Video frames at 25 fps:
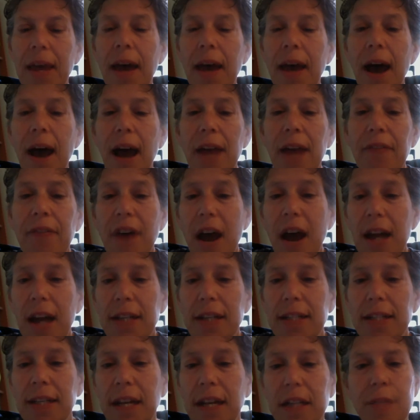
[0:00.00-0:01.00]
have a high
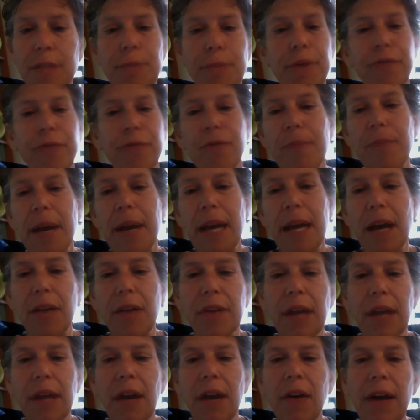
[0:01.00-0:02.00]
deductible for my
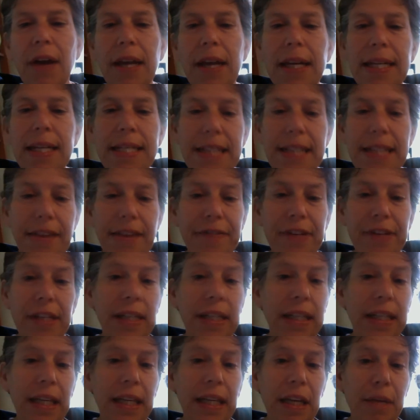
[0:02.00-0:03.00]
health care, and it
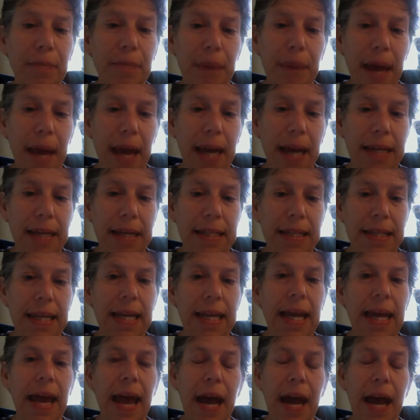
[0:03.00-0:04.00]
definitely impacts
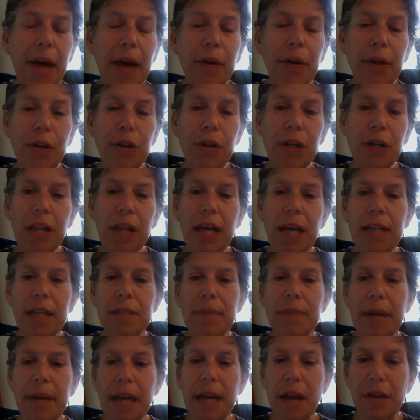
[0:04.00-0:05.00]
how I utilize
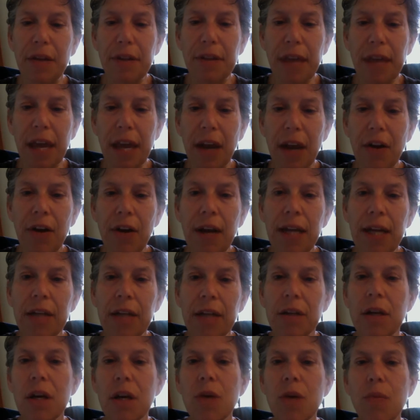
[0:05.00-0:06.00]
my health care
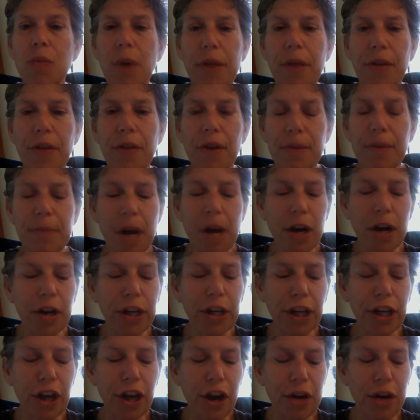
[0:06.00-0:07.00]
and whether I'm not going
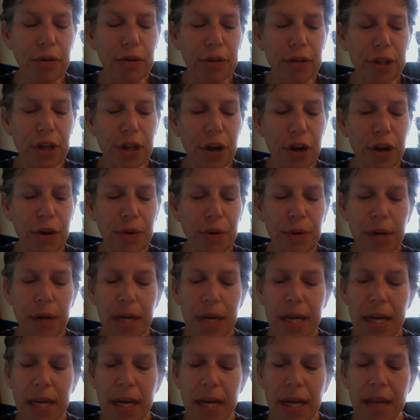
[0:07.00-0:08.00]
to go. So
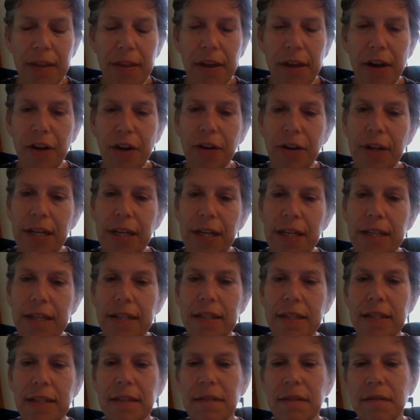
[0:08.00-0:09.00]
there
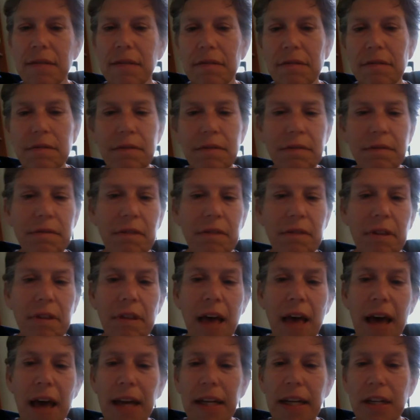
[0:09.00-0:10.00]
is a
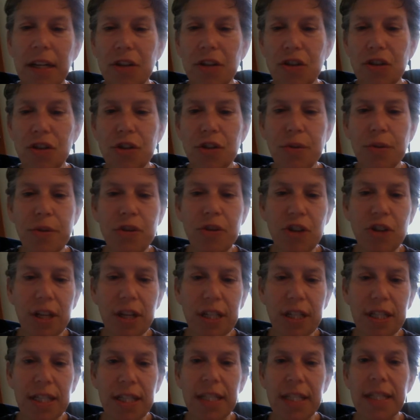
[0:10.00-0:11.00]
lot of issues with
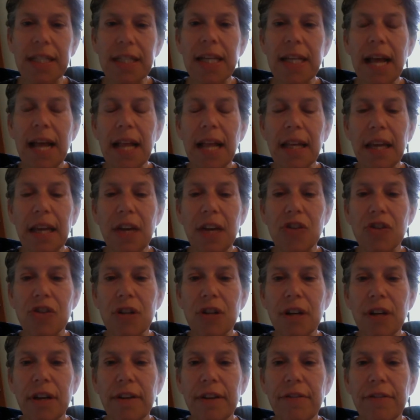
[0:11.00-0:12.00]
justice and allocation
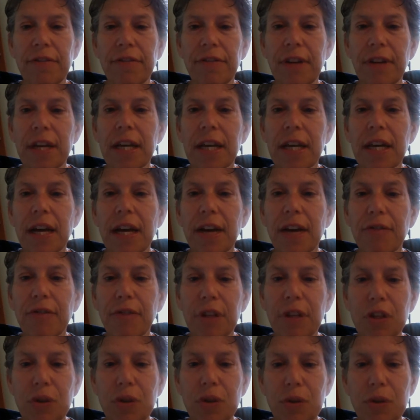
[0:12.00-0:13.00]
of
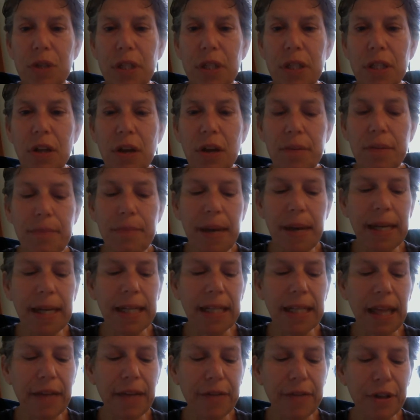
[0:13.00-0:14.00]
resources on many
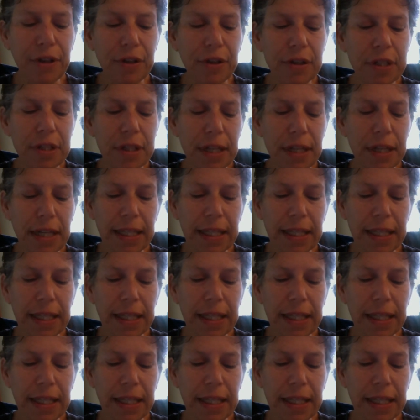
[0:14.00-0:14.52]
levels.